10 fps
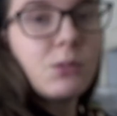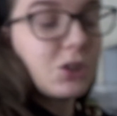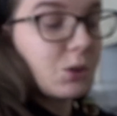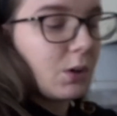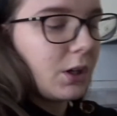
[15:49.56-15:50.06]

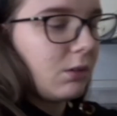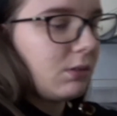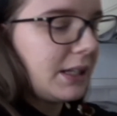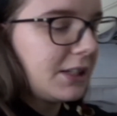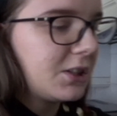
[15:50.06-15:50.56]
someone who
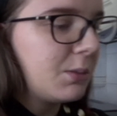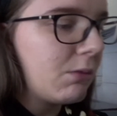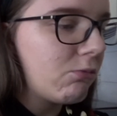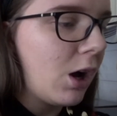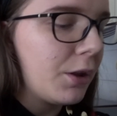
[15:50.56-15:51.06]
needs them
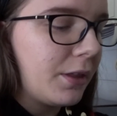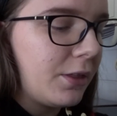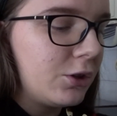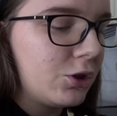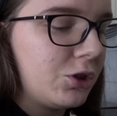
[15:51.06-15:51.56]
rather
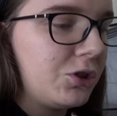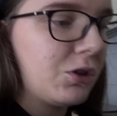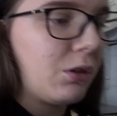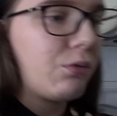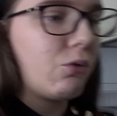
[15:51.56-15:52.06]
than just
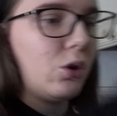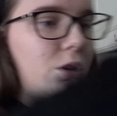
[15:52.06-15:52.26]
throwing